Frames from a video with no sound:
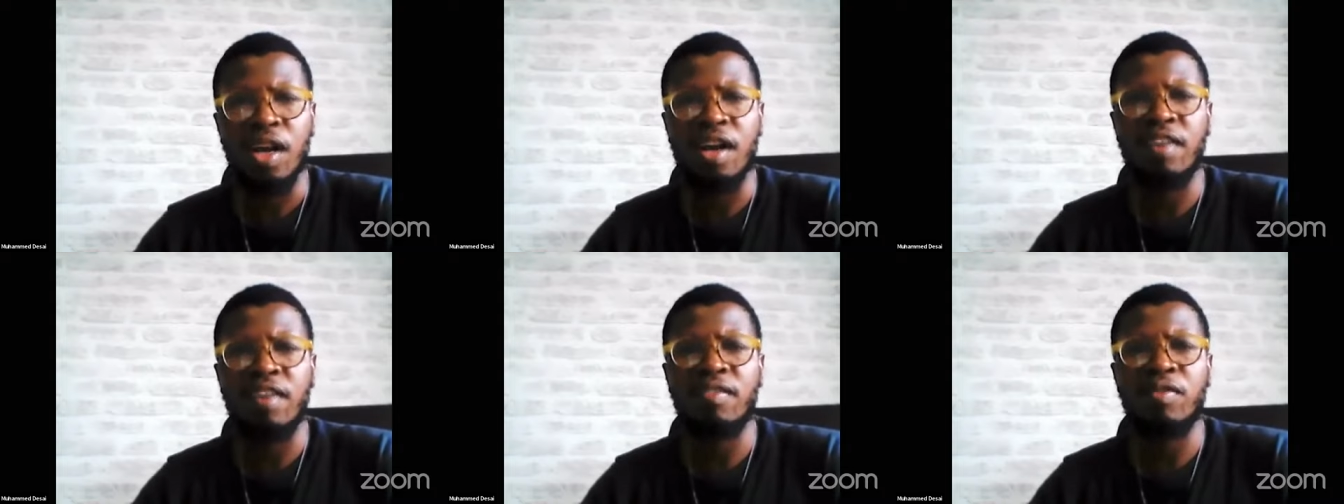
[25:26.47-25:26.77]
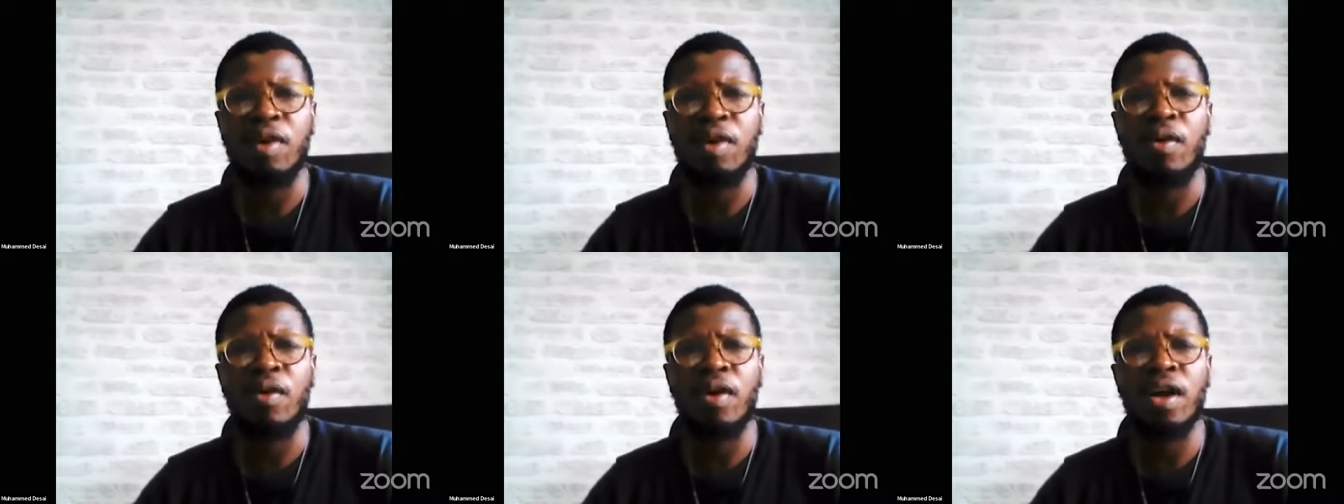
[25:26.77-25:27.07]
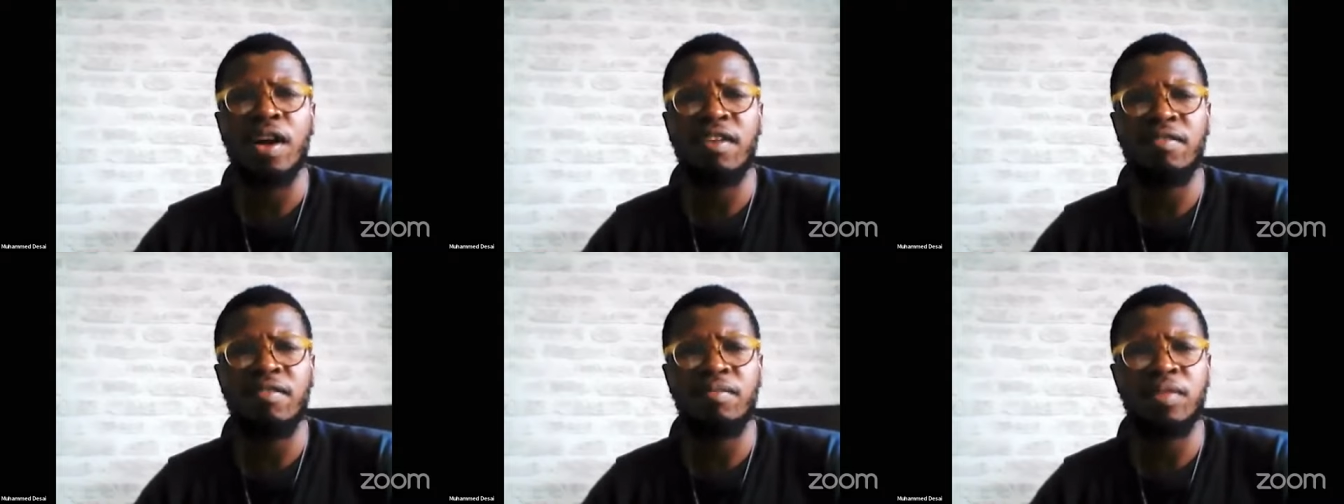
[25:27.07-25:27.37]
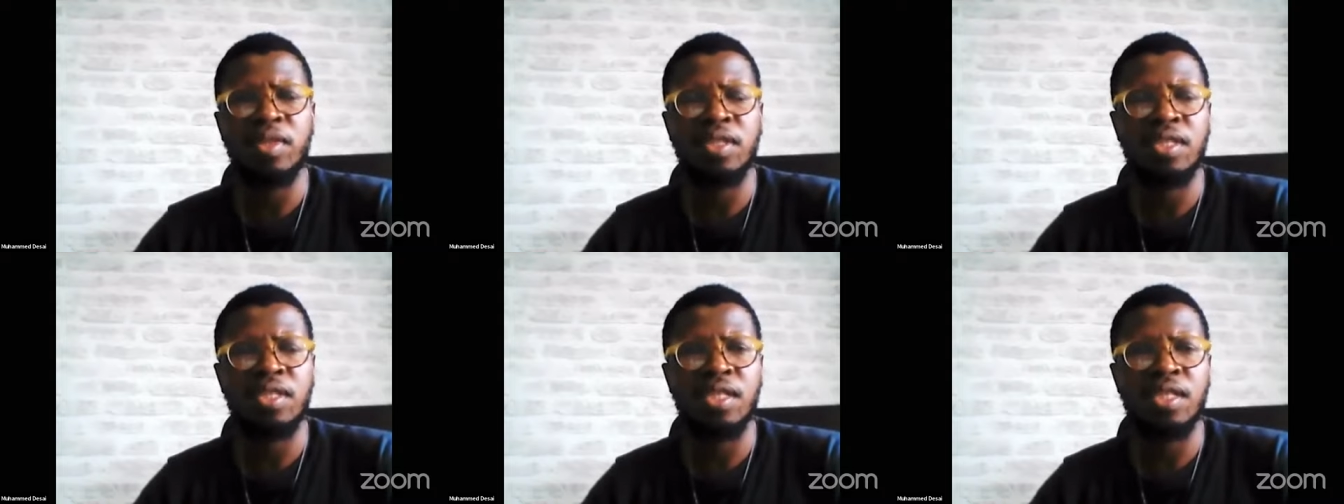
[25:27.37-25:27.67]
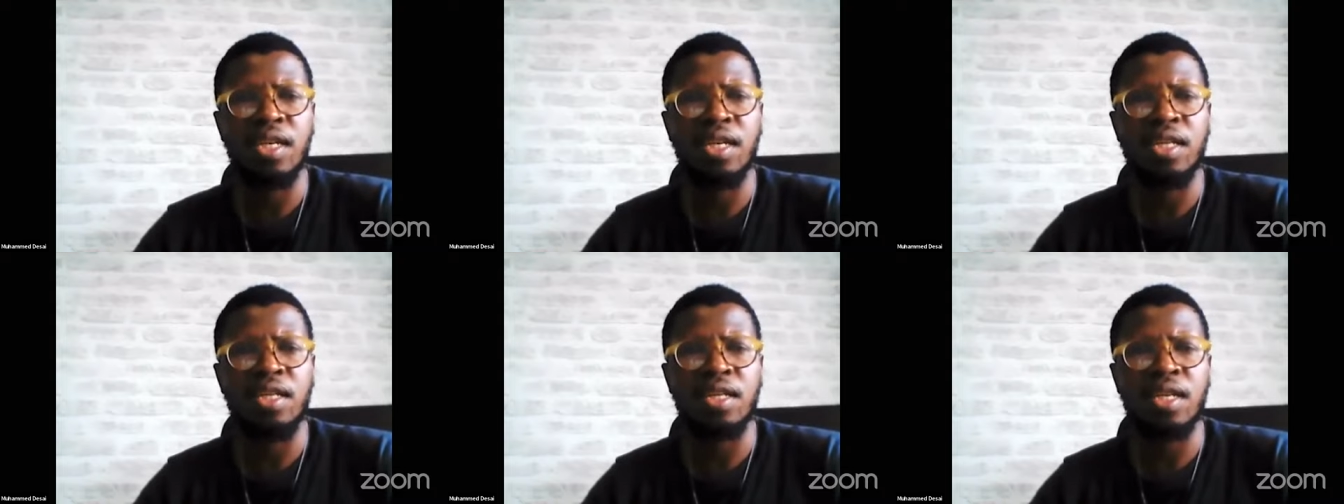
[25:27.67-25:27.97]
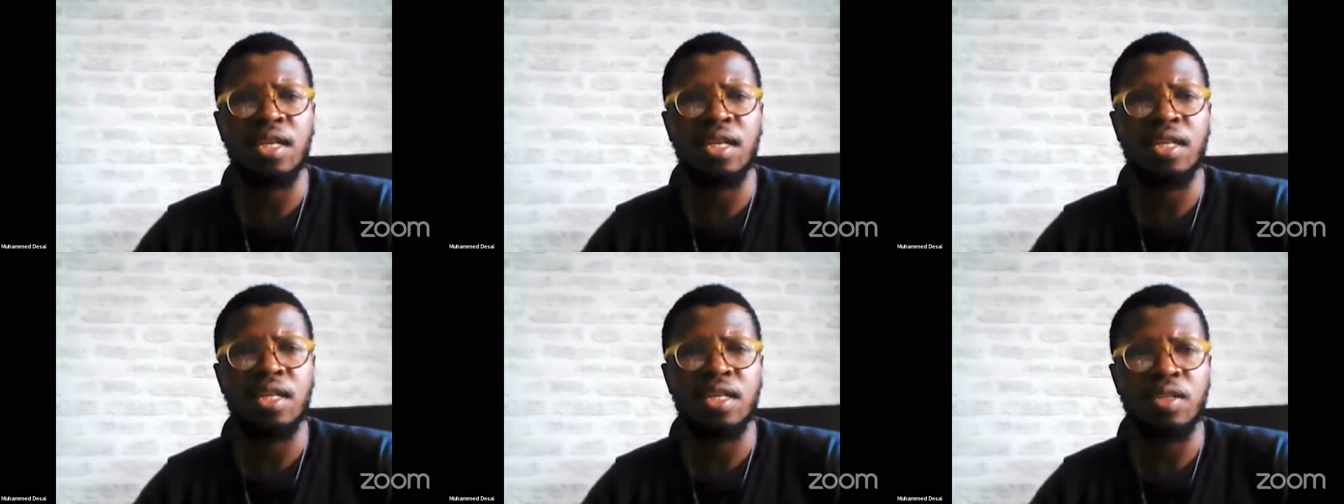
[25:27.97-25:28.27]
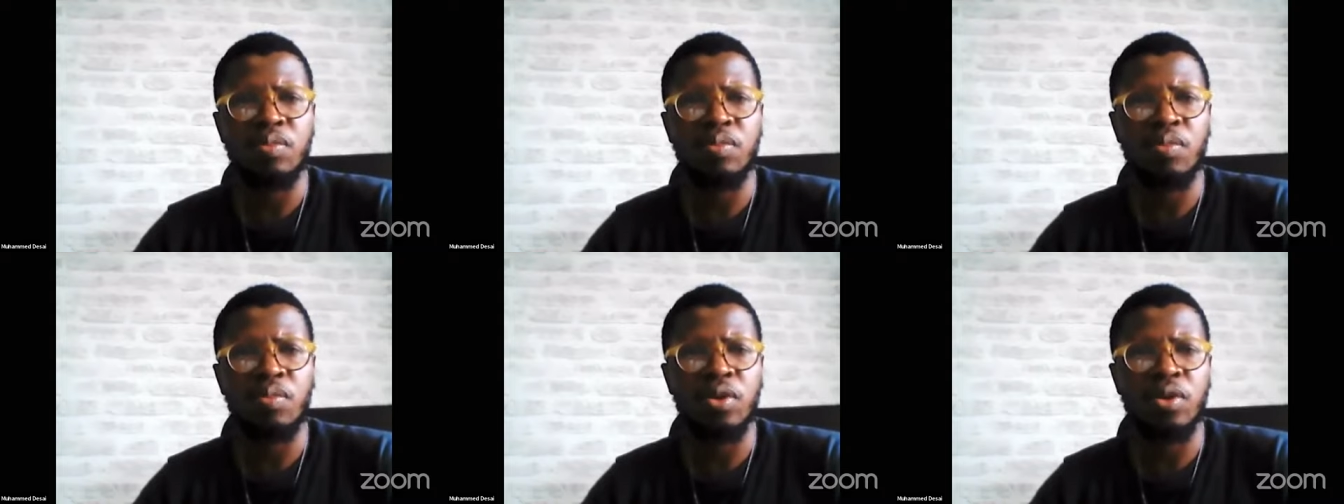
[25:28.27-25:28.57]
gov- our governments can, can
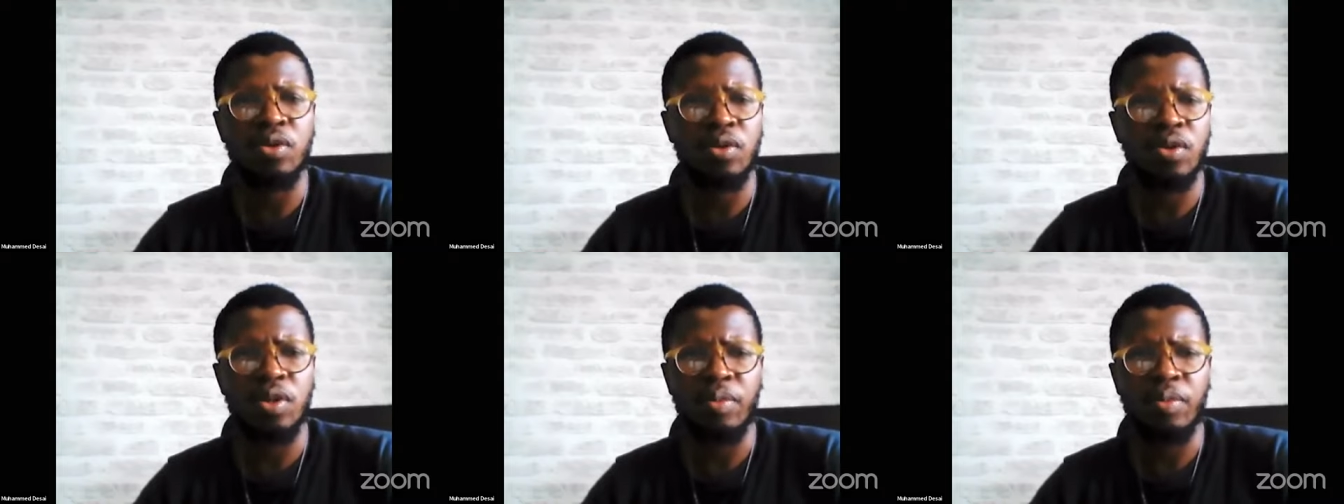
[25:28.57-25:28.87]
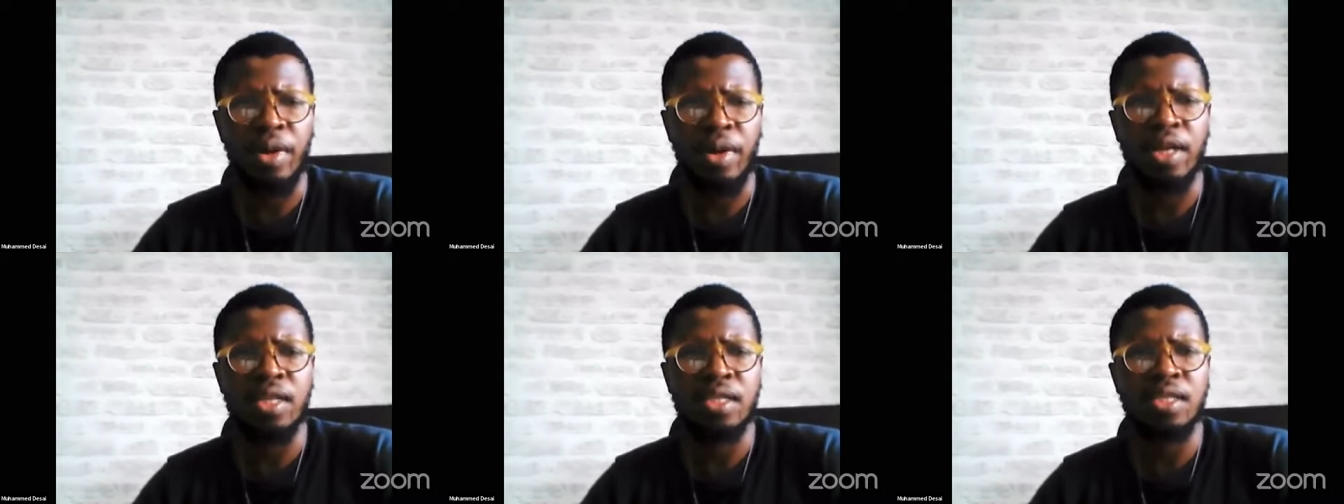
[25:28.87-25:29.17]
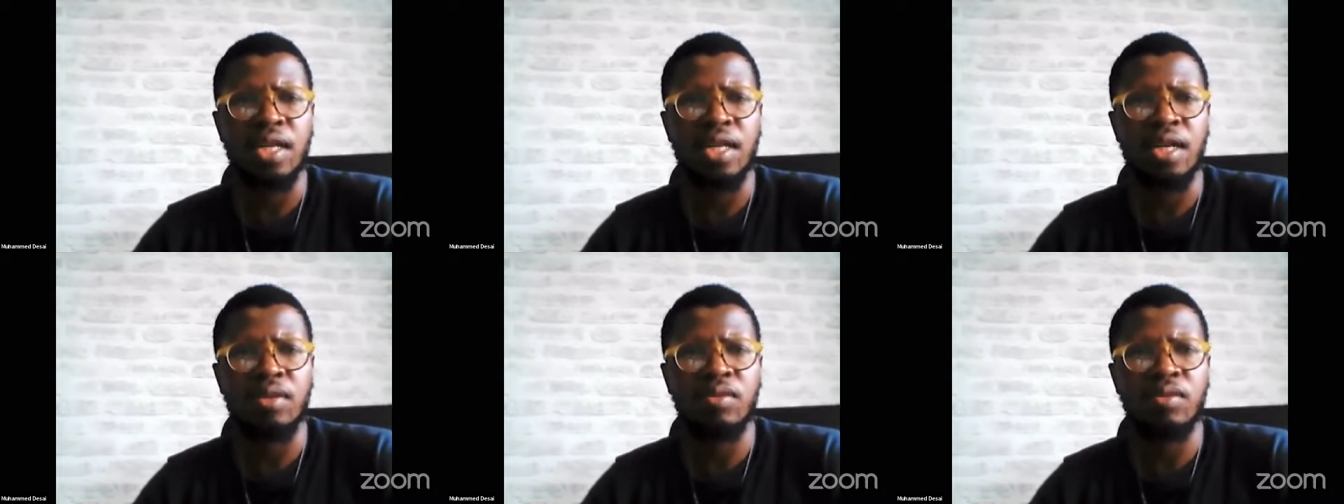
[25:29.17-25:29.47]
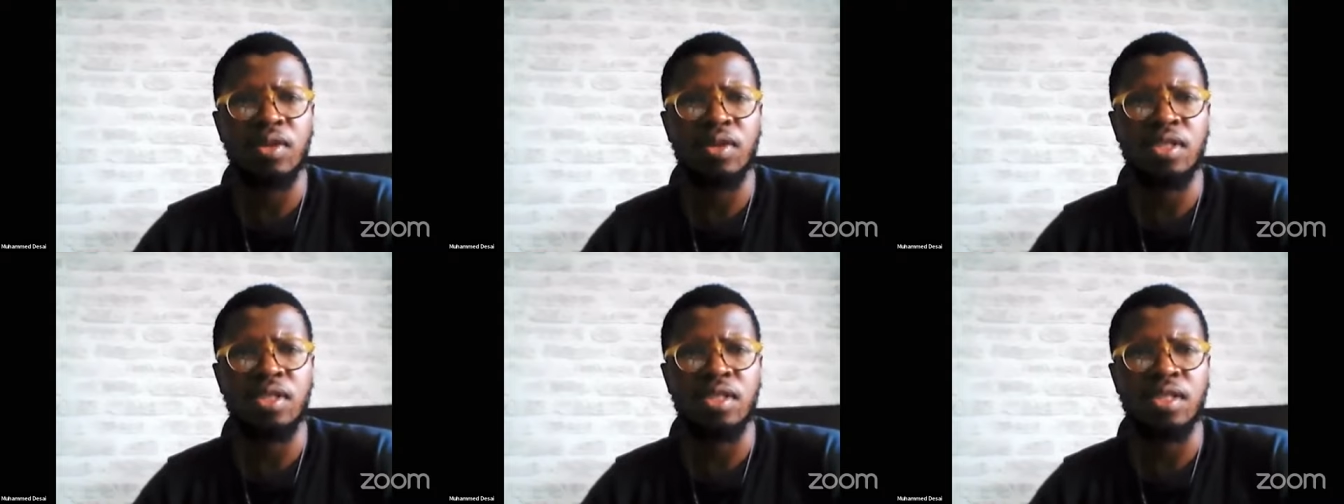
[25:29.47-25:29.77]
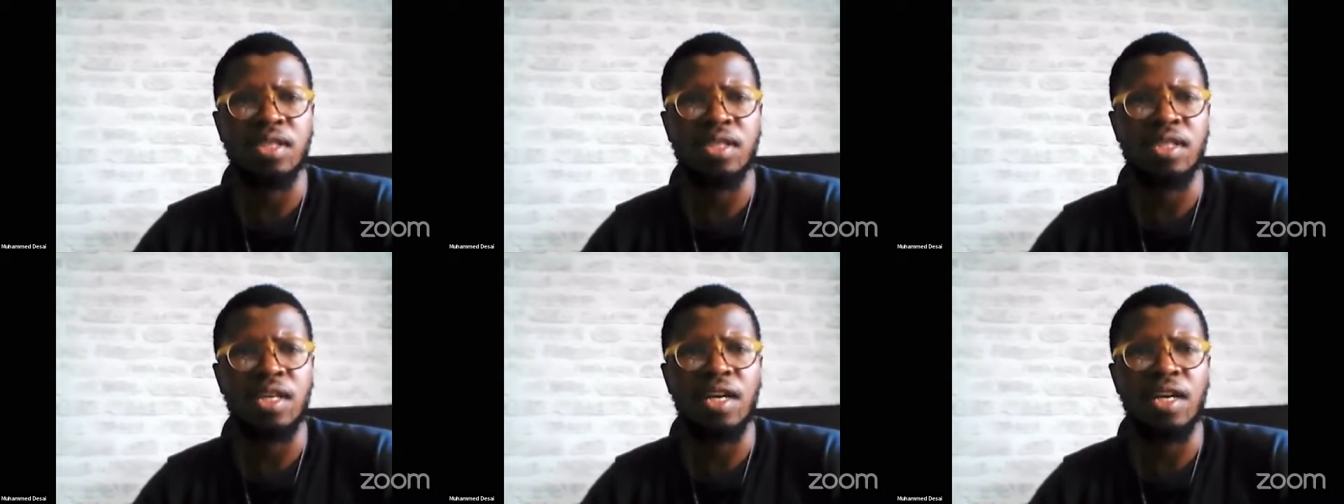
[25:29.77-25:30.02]
respond on the Palestine question.